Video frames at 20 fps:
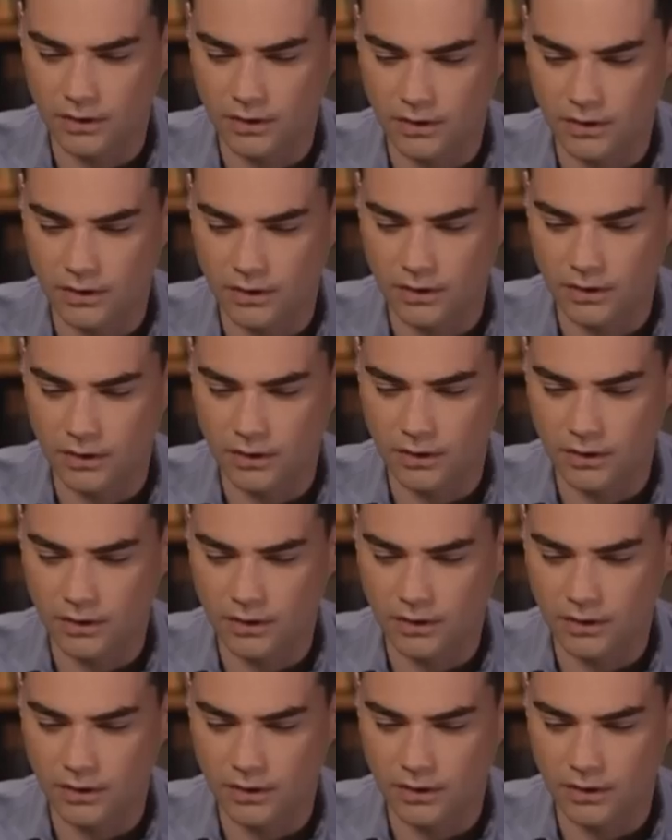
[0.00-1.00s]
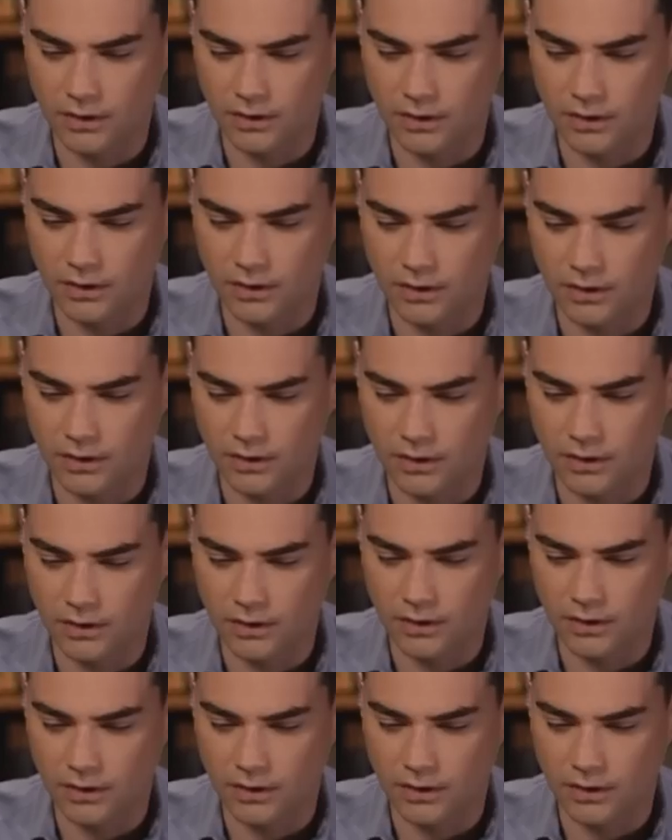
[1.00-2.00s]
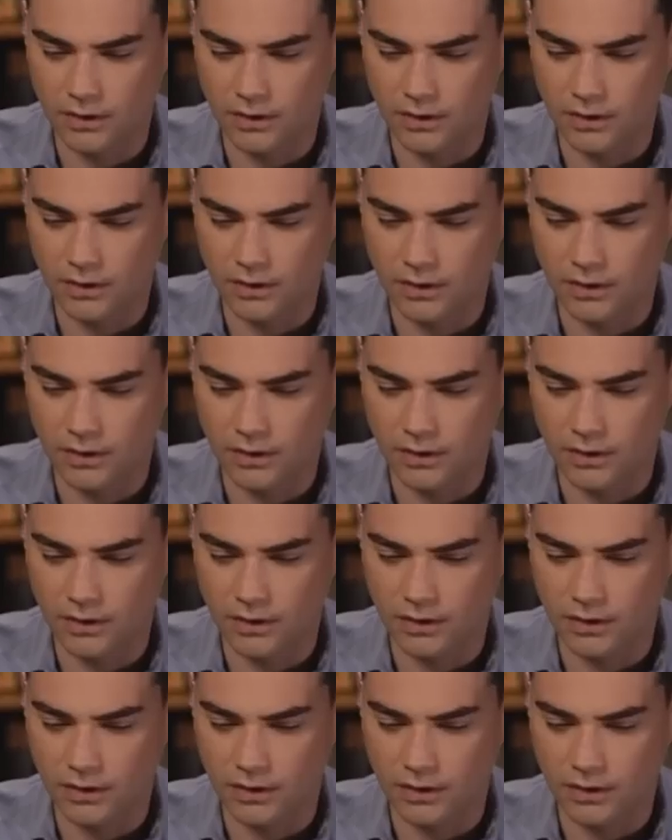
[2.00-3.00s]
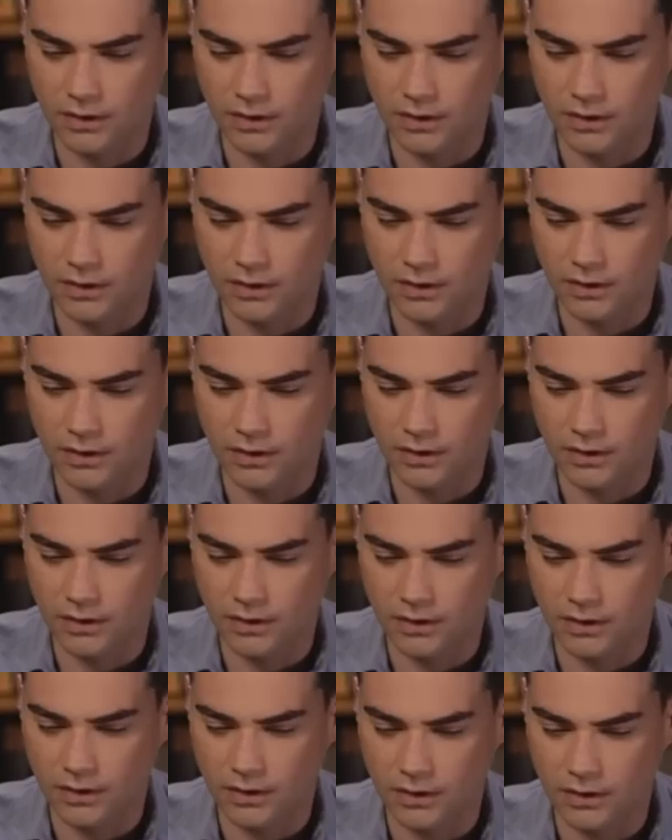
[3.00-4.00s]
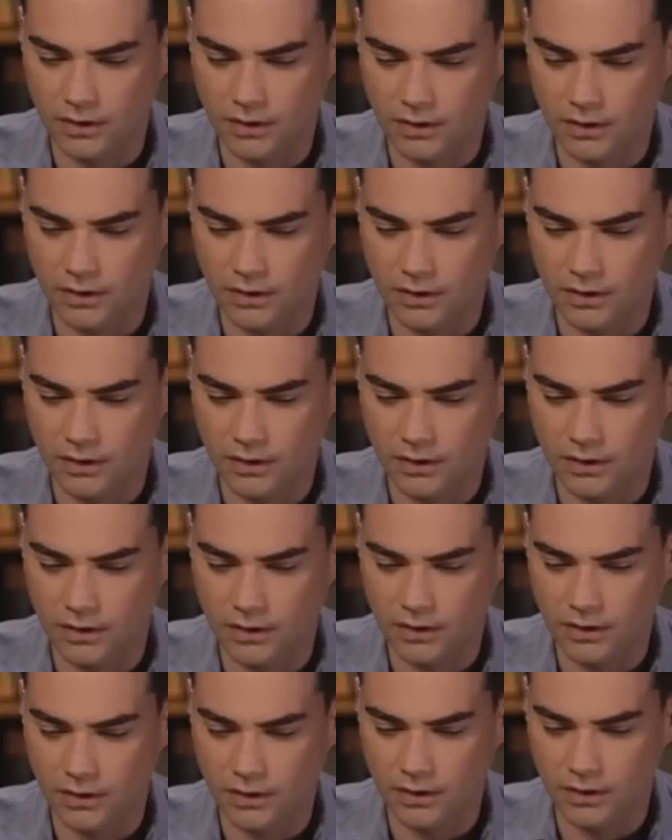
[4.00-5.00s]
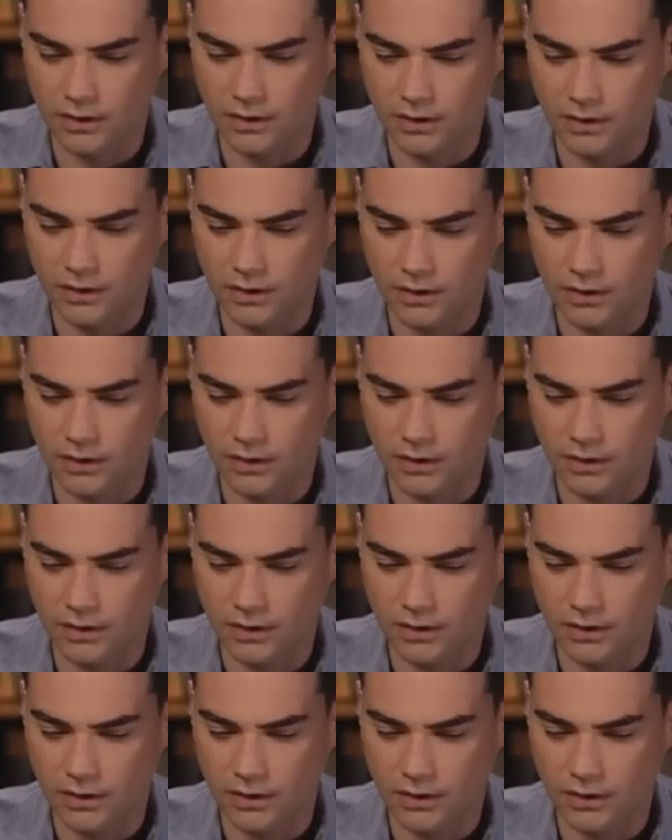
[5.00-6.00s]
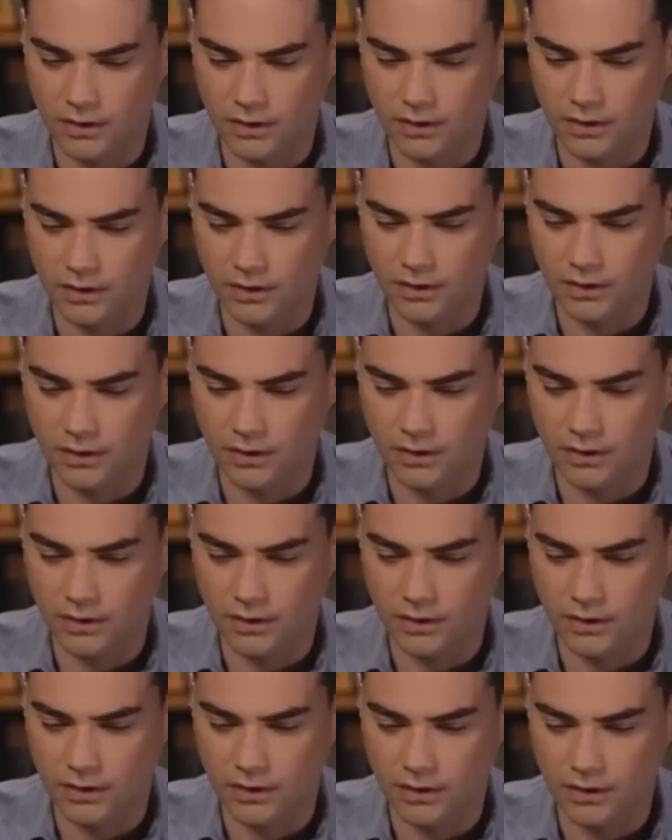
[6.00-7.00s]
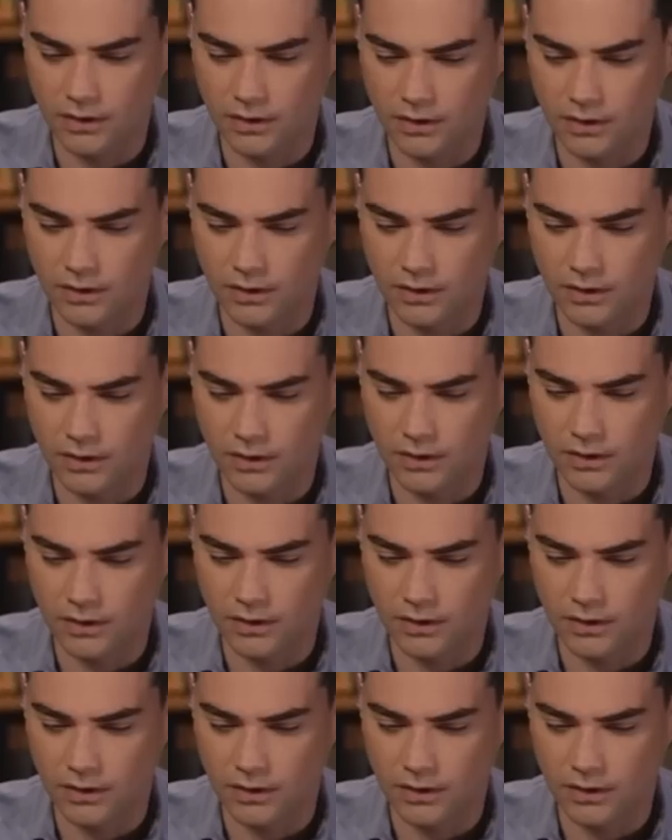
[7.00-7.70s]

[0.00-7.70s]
(silent)